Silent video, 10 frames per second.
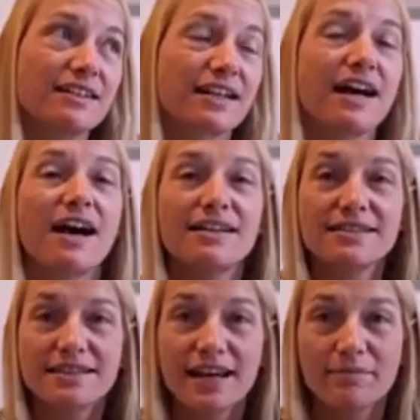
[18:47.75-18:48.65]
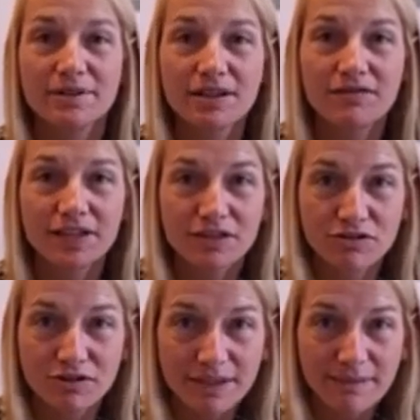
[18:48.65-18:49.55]
the concept of
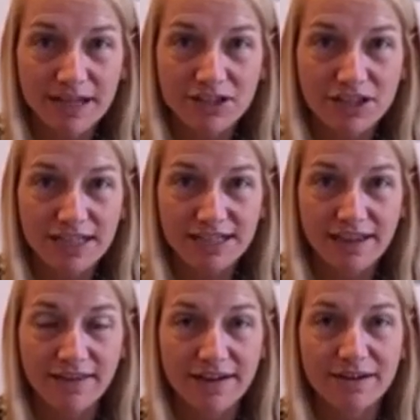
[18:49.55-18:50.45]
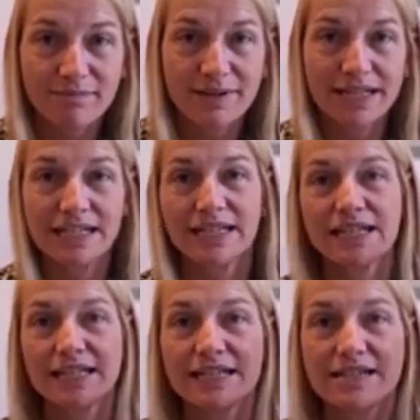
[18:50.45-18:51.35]
introspection as a
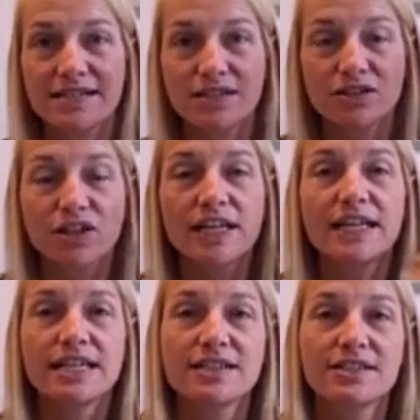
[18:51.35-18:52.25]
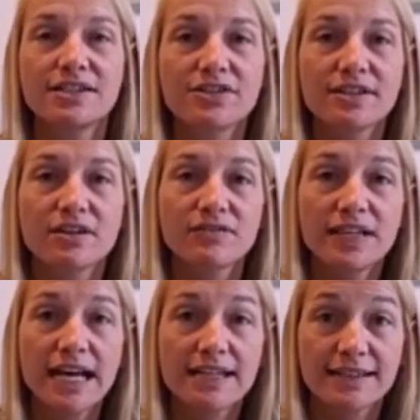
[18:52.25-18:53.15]
therapy is looking into
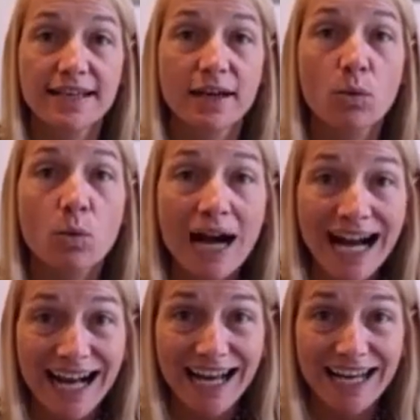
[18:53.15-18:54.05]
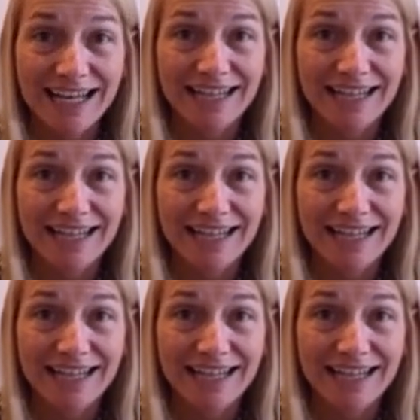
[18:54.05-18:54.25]
yourself and asking why.